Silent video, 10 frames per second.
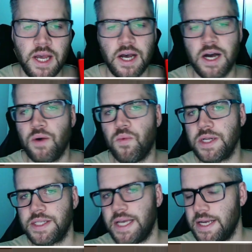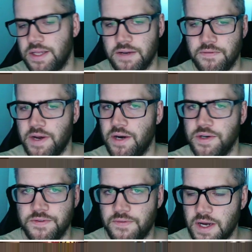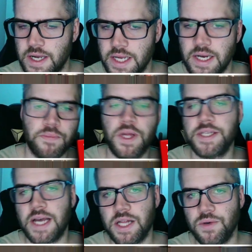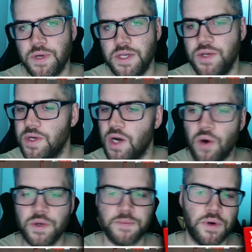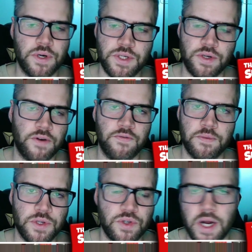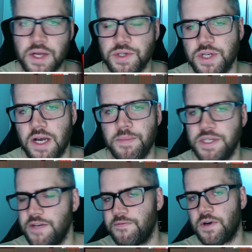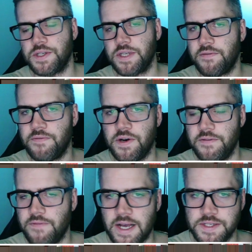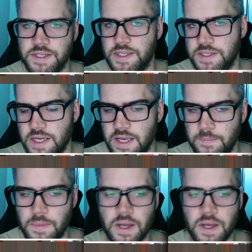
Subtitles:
One tank like Fair is fine. Plus Alwyn, you can always purchase her from the trial shop, and she falls off very fast in this game.